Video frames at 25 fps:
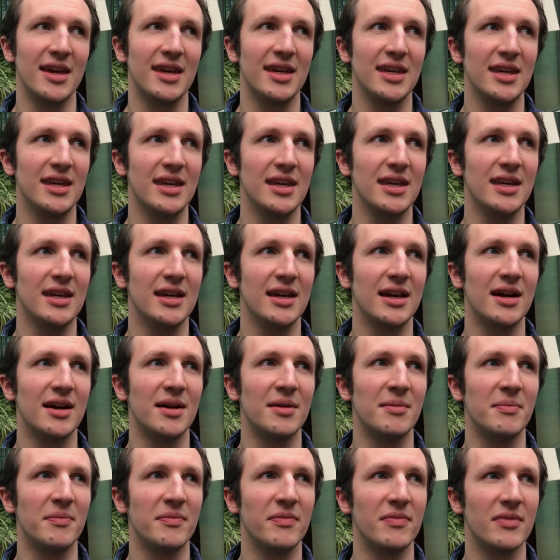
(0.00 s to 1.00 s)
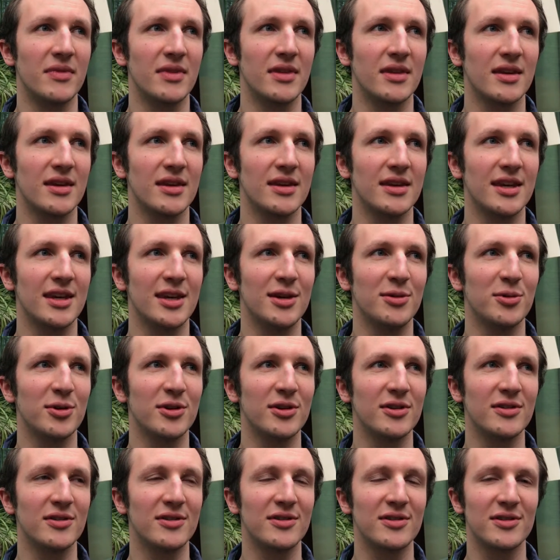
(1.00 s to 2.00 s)
He
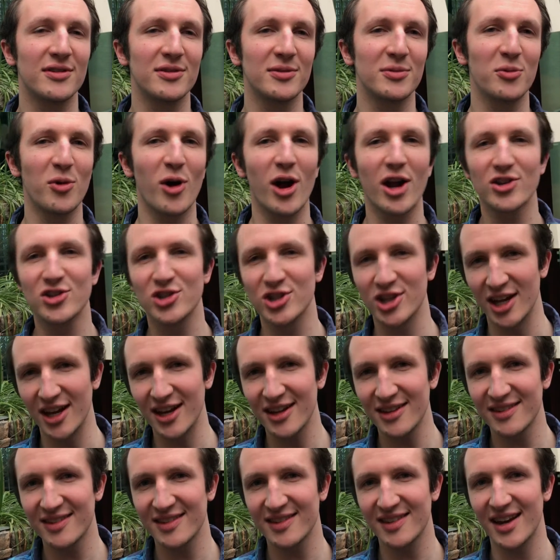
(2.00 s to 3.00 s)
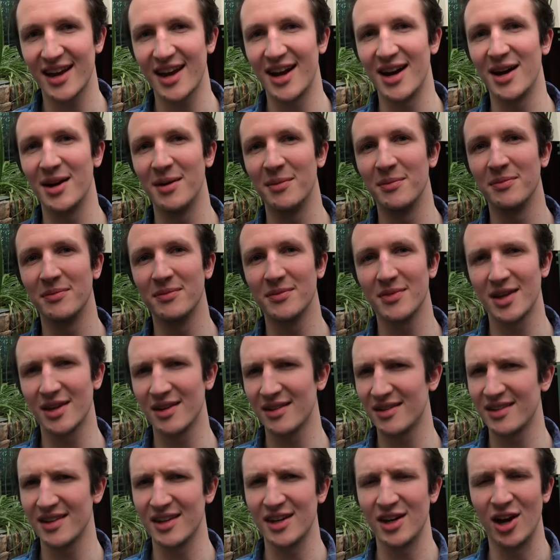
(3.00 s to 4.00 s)
was watching us, kind of
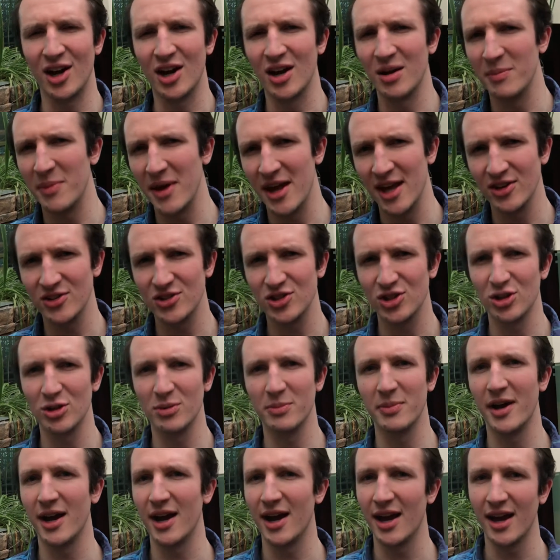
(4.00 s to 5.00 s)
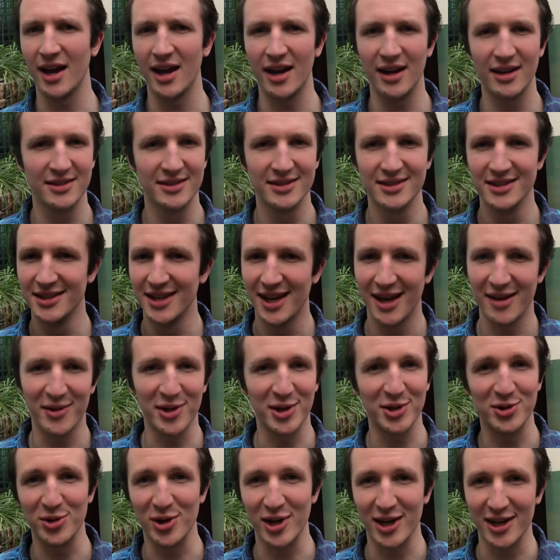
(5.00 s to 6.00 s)
sitting on a bench nearby, having a
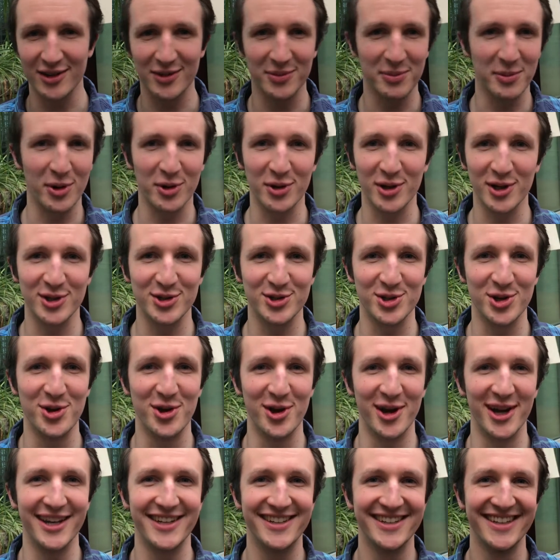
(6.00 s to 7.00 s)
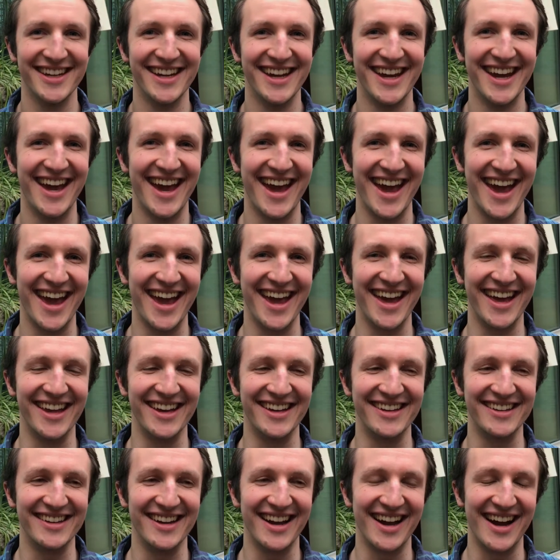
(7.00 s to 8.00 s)
drink, smoking a joint,
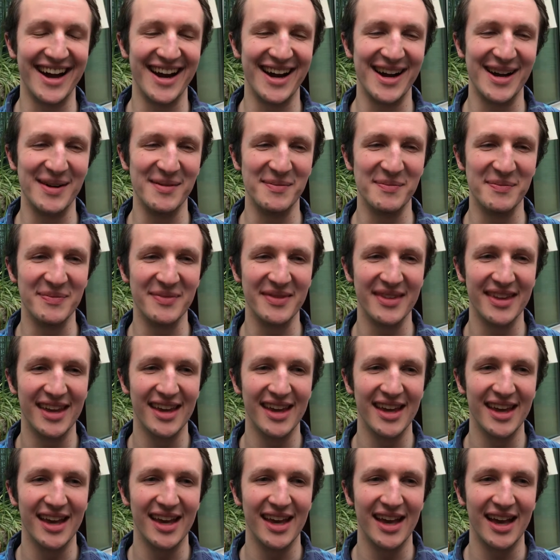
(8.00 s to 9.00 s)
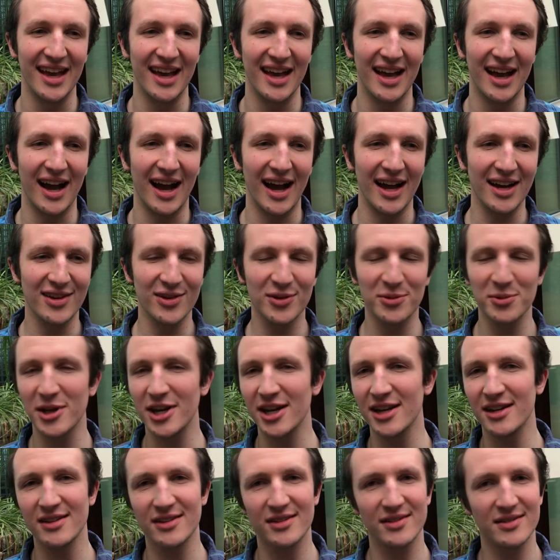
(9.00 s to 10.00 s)
and I just went
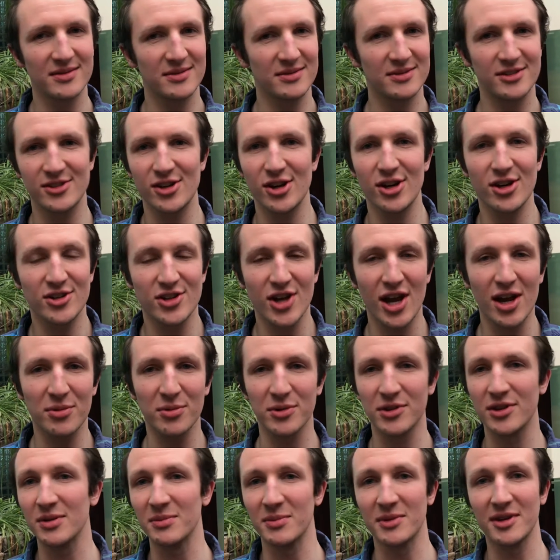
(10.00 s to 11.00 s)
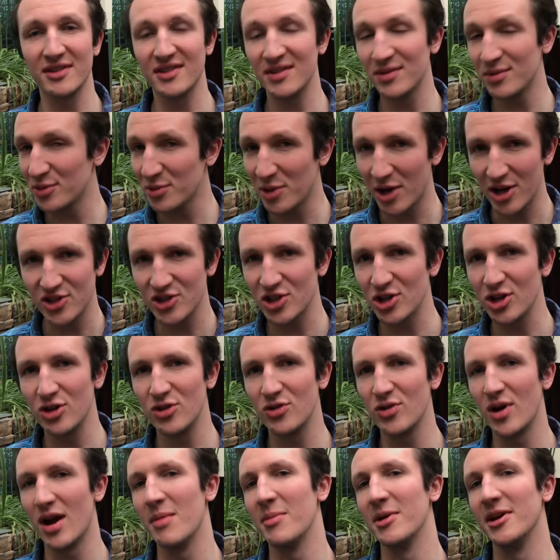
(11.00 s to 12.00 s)
and started talking with him because he was watching our
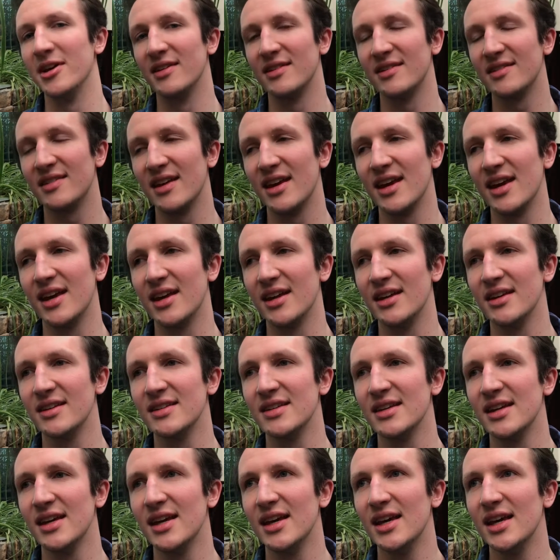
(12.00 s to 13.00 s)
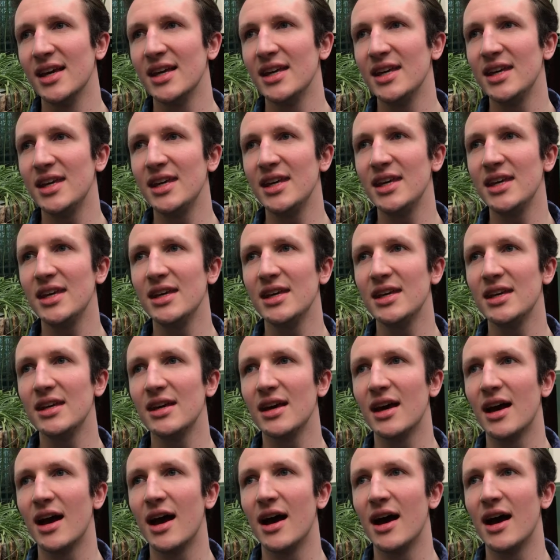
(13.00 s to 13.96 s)
dramas, and he